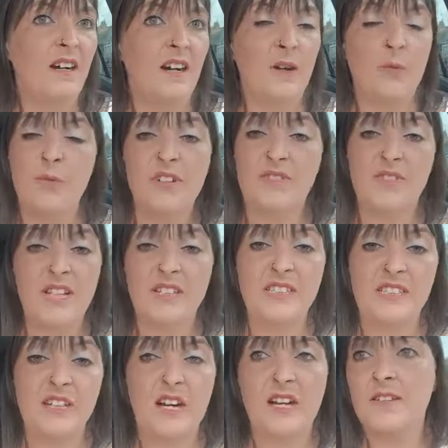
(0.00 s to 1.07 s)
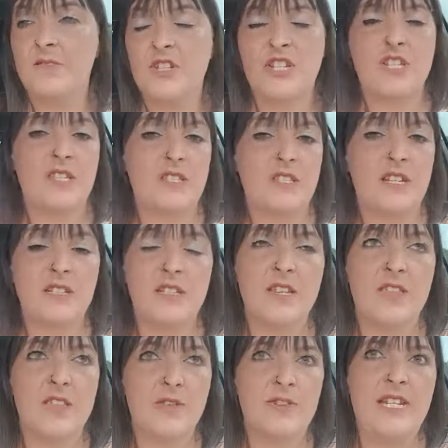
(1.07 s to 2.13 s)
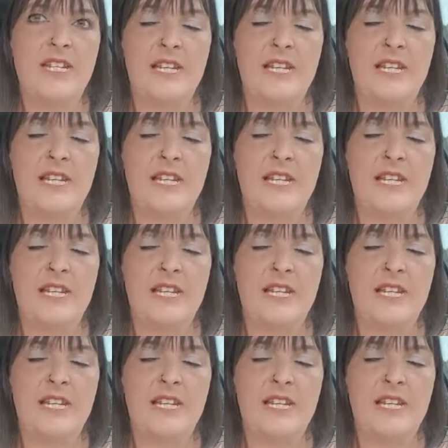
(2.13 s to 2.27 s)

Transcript: I wouldn't have done it. I'd have just done the 3-day